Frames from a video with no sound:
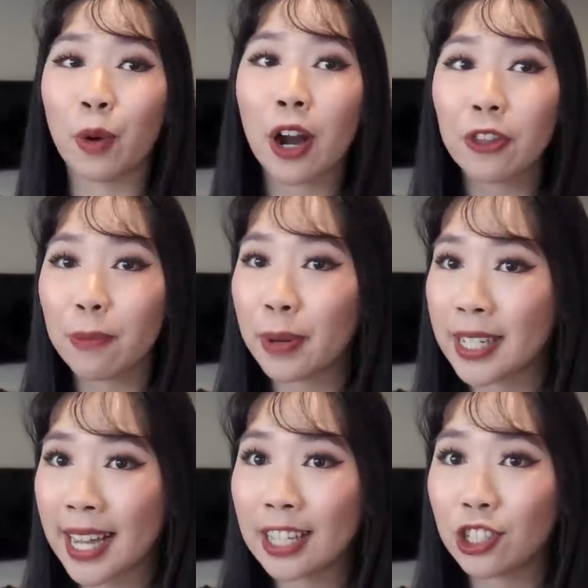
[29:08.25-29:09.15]
what are the
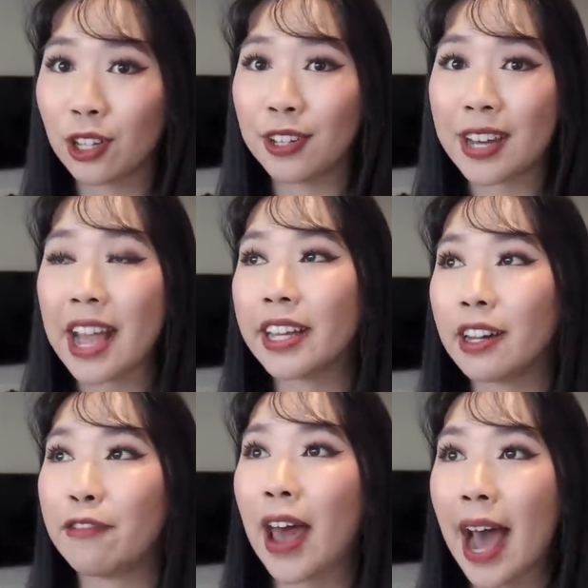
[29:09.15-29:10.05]
potential
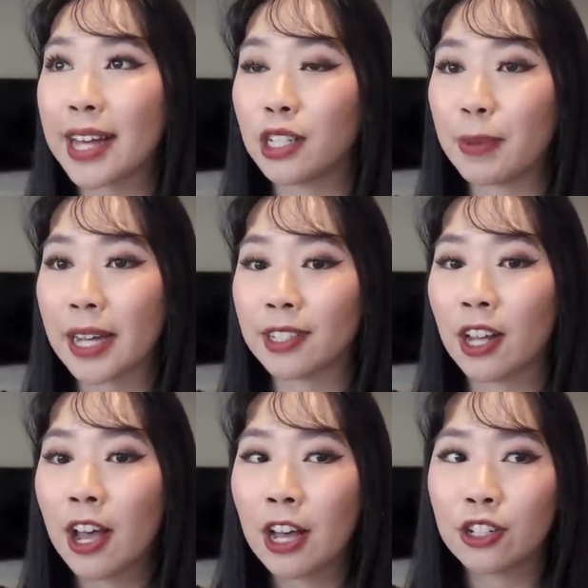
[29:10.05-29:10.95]
negative aspects